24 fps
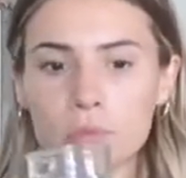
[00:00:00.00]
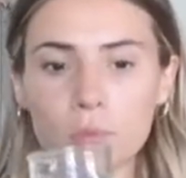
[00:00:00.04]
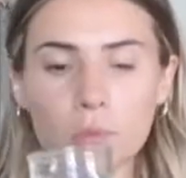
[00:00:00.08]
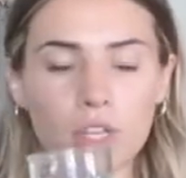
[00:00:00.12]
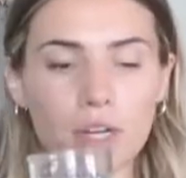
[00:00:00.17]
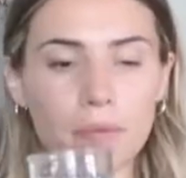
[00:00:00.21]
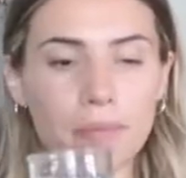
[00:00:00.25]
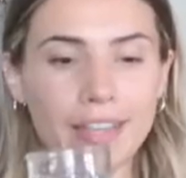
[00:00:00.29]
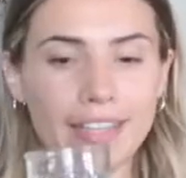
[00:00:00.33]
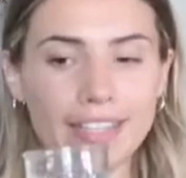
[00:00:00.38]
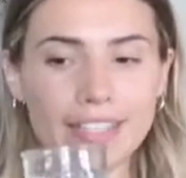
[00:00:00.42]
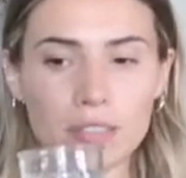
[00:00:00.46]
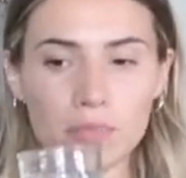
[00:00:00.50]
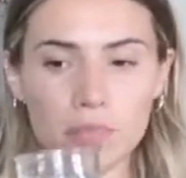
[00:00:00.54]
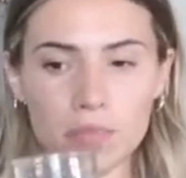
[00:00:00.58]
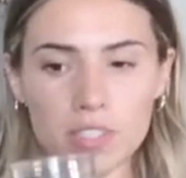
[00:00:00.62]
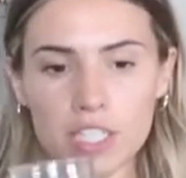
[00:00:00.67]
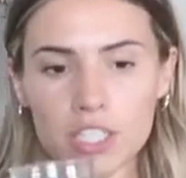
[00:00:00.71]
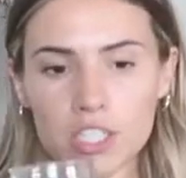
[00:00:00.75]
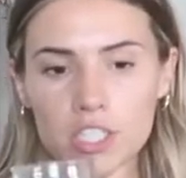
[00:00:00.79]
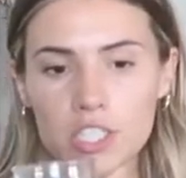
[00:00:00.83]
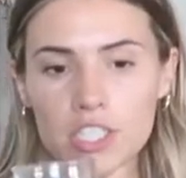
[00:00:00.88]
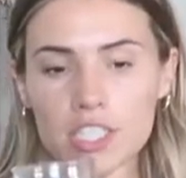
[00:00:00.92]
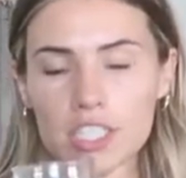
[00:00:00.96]
We're gonna make some
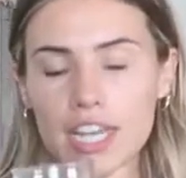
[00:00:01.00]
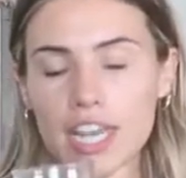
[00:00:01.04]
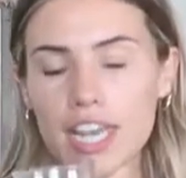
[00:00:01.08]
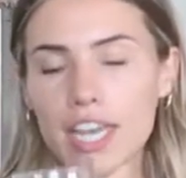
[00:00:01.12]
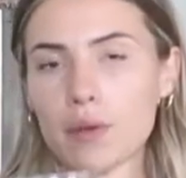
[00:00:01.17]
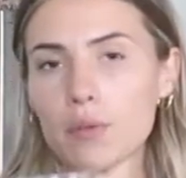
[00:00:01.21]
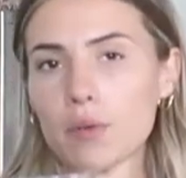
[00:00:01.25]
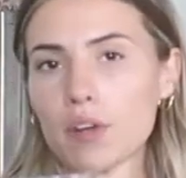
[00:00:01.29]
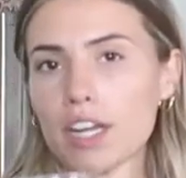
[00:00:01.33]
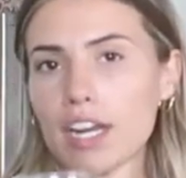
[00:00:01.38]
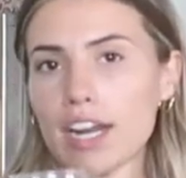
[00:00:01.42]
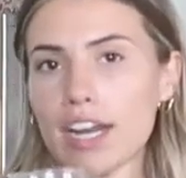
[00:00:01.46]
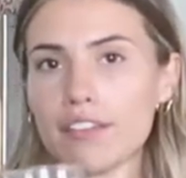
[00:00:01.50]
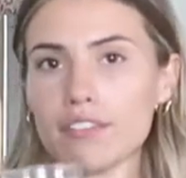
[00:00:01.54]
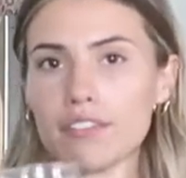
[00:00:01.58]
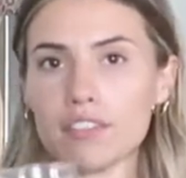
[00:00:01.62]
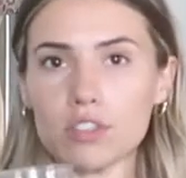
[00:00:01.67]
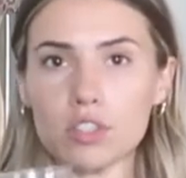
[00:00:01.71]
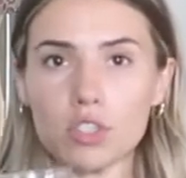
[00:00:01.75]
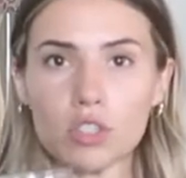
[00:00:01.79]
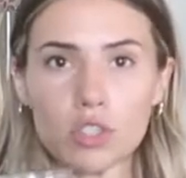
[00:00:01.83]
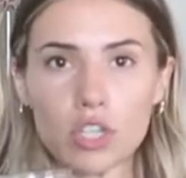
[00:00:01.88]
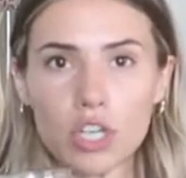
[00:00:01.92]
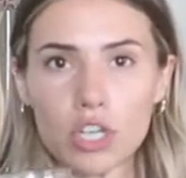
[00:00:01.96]
dinner tonight. We're gonna have
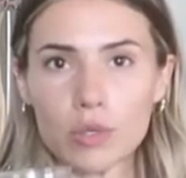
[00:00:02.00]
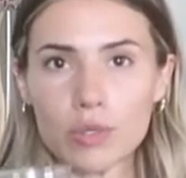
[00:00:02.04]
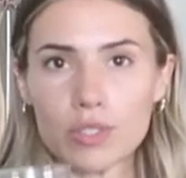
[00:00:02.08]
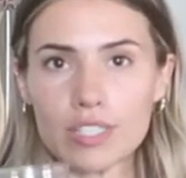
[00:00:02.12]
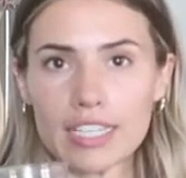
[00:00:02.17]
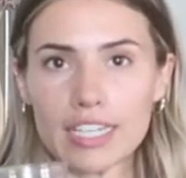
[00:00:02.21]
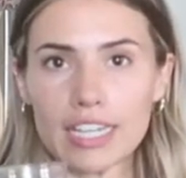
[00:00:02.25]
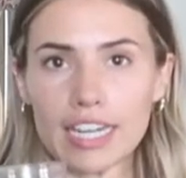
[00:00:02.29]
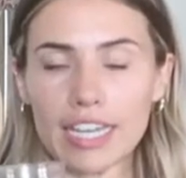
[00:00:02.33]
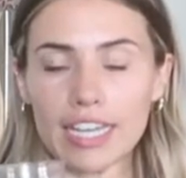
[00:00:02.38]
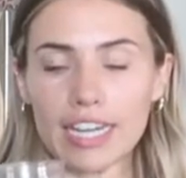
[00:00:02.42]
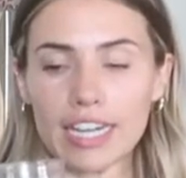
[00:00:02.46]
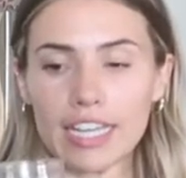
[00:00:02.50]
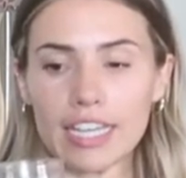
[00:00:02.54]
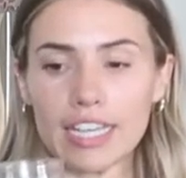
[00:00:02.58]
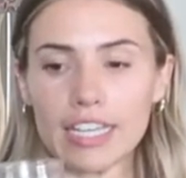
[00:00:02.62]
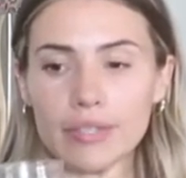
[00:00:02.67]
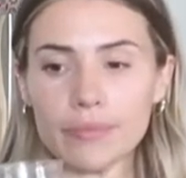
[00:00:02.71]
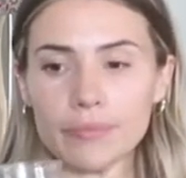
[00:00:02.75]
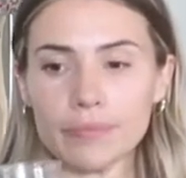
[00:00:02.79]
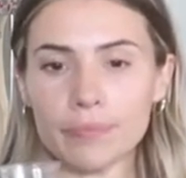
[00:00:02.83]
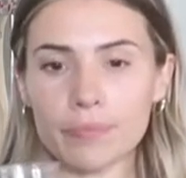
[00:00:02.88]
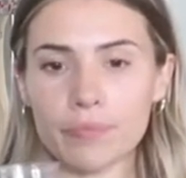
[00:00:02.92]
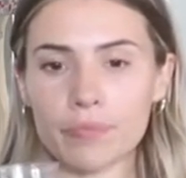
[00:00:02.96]
a little cozy night
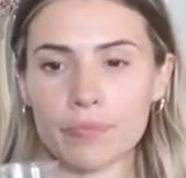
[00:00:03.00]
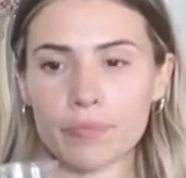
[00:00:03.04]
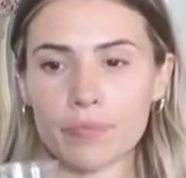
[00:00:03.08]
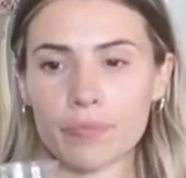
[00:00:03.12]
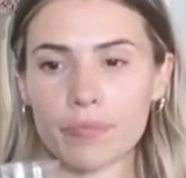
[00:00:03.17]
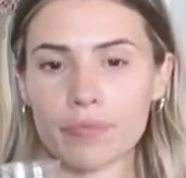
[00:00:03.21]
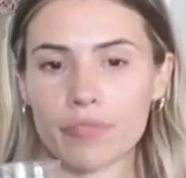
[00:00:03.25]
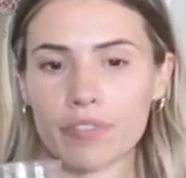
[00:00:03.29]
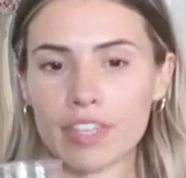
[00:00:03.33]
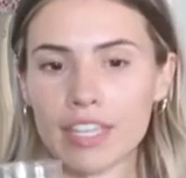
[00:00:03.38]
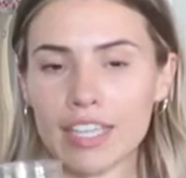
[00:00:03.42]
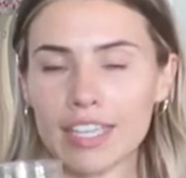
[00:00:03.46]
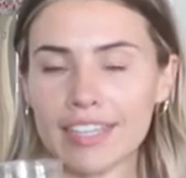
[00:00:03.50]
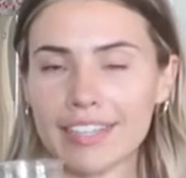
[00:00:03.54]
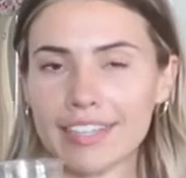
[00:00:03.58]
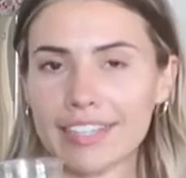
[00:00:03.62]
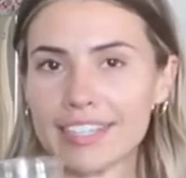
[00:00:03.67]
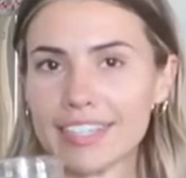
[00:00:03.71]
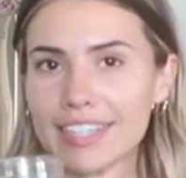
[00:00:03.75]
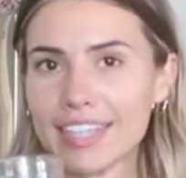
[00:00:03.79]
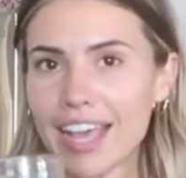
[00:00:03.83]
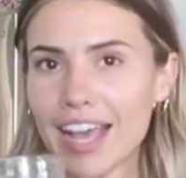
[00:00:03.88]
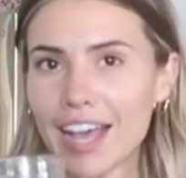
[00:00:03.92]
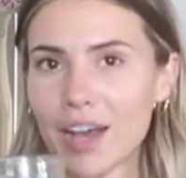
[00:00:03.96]
in.
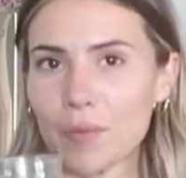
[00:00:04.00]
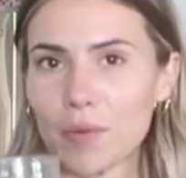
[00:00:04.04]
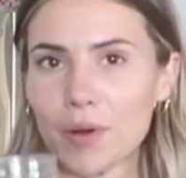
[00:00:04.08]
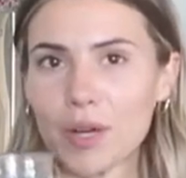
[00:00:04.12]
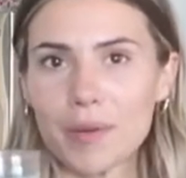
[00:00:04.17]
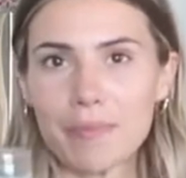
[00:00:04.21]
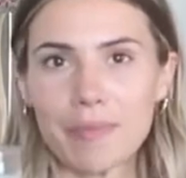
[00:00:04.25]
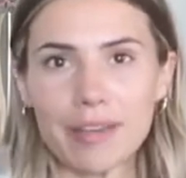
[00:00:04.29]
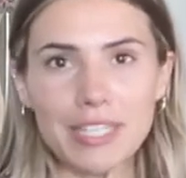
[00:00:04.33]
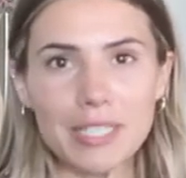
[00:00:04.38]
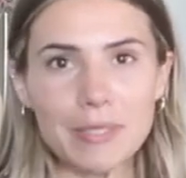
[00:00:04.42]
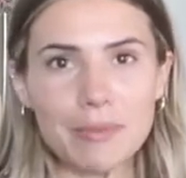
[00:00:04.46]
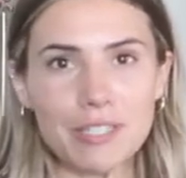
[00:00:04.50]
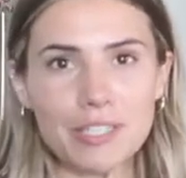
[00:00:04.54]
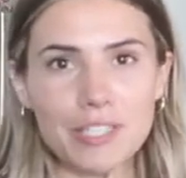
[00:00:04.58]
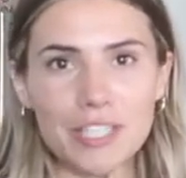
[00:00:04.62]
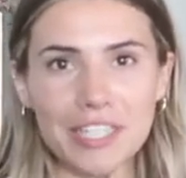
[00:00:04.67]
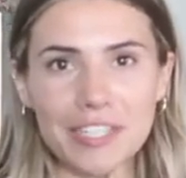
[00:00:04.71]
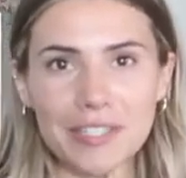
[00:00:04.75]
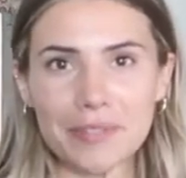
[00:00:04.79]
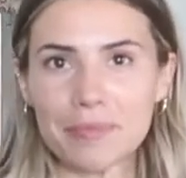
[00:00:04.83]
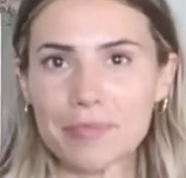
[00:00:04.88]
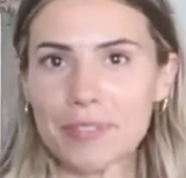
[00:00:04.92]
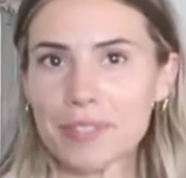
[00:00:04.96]
Yeah, welcome back to my
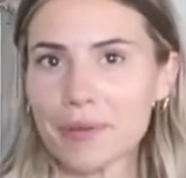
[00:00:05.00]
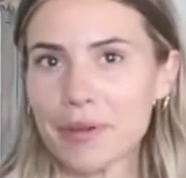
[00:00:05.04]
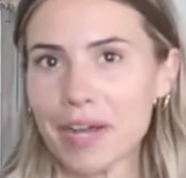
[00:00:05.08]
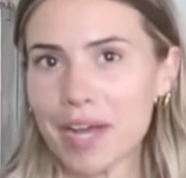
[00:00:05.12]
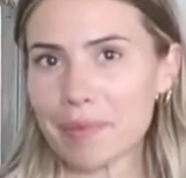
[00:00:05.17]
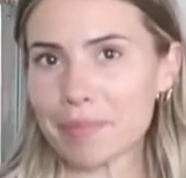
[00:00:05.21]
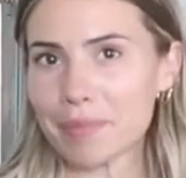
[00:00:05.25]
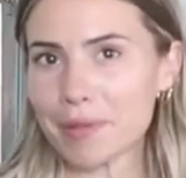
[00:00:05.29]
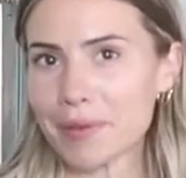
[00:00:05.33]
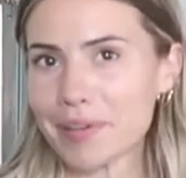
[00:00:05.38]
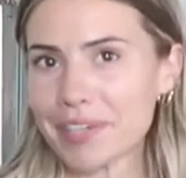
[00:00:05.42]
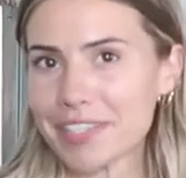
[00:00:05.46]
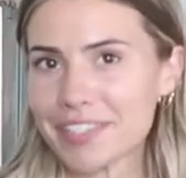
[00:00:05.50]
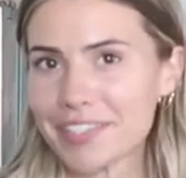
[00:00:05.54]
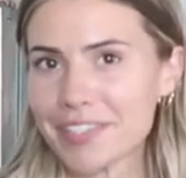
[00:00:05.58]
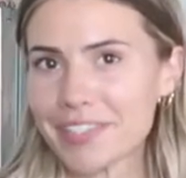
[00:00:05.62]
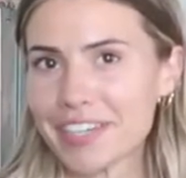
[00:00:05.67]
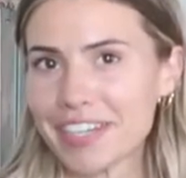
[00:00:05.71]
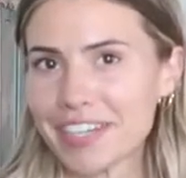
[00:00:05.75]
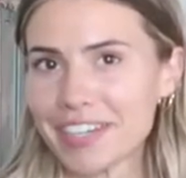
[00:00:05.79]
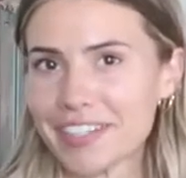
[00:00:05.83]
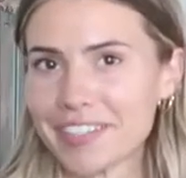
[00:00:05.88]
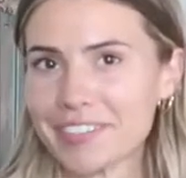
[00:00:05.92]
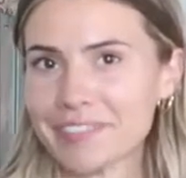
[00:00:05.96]
channel. I'm so happy you guys are
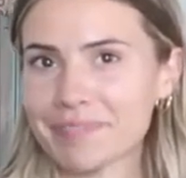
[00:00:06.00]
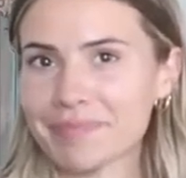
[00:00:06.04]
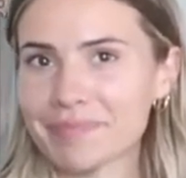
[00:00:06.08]
here.